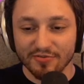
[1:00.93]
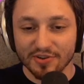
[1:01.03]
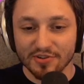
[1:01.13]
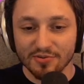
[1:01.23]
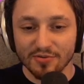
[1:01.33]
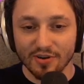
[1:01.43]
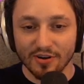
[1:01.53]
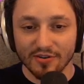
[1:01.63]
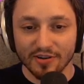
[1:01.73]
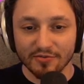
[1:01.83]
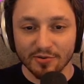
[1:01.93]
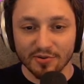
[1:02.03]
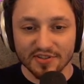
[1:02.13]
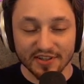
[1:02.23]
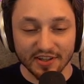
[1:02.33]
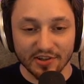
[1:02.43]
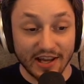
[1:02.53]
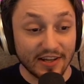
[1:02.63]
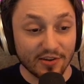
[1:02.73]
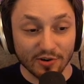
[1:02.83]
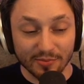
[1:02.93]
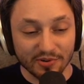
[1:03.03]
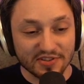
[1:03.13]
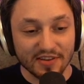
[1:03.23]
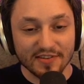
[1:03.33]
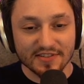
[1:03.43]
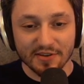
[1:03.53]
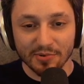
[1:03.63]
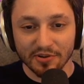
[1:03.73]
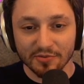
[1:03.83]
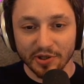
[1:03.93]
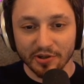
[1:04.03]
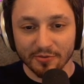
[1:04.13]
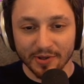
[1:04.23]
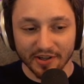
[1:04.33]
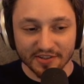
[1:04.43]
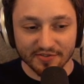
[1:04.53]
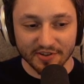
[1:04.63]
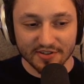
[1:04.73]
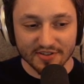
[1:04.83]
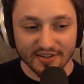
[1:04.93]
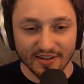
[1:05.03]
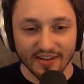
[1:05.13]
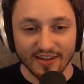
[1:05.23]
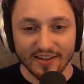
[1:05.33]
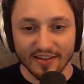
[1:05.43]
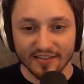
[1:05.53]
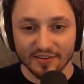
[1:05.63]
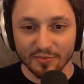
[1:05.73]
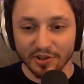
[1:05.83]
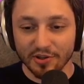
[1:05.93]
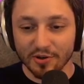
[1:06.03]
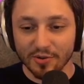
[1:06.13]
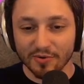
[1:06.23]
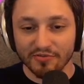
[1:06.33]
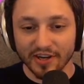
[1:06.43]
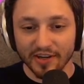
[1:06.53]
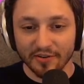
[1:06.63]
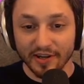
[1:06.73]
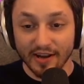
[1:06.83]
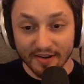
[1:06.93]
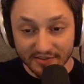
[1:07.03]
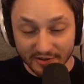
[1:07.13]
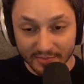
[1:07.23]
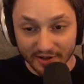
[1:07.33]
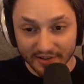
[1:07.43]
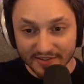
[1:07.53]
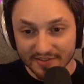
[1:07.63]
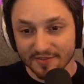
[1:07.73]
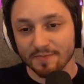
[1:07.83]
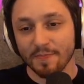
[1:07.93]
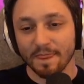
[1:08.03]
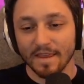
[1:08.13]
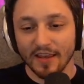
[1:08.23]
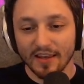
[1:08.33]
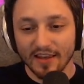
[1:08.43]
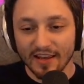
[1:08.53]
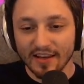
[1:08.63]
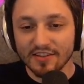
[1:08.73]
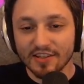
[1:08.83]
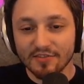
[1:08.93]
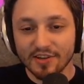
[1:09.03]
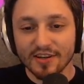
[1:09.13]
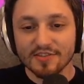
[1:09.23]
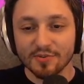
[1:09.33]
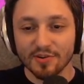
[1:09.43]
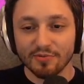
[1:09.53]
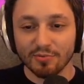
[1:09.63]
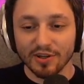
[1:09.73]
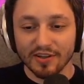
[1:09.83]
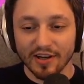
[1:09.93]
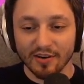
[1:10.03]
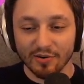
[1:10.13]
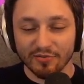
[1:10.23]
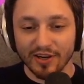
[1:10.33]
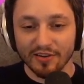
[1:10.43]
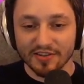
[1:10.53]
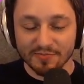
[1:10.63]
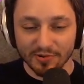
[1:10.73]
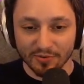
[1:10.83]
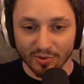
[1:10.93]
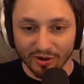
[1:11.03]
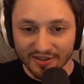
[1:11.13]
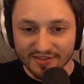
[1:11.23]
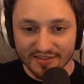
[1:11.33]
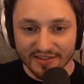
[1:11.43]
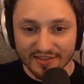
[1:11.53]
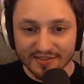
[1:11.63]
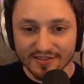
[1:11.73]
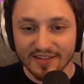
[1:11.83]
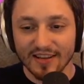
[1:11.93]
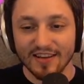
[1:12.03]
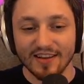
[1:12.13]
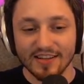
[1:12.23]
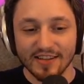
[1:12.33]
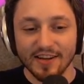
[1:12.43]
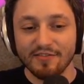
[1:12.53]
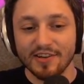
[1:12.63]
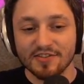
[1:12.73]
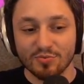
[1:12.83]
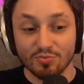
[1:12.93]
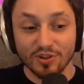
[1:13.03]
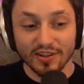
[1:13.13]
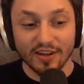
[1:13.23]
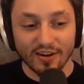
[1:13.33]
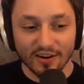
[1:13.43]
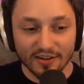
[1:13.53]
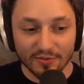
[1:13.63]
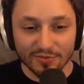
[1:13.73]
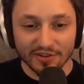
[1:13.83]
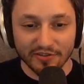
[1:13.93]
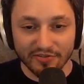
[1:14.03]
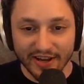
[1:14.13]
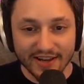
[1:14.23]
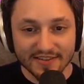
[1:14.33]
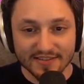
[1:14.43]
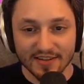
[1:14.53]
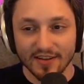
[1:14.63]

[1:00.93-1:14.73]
we do, of course, like any normal TvZ build, we go barracks first, and then we go refinery after the barracks. And to give you guys sort of a rundown of how this build works is it kind of hits really hard and really fast,